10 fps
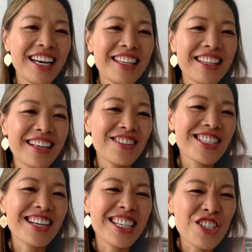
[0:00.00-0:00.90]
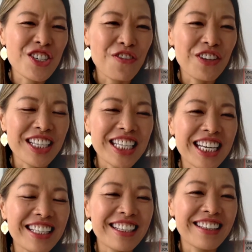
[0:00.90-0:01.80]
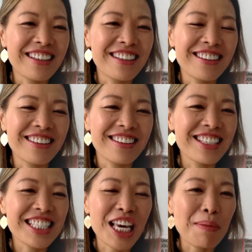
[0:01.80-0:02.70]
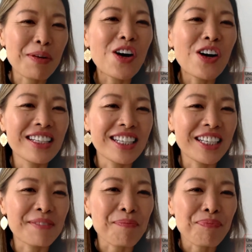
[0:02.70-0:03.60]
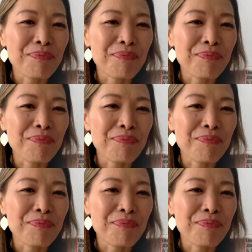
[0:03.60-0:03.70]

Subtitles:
And then I just got itchy feet again, and this came calling.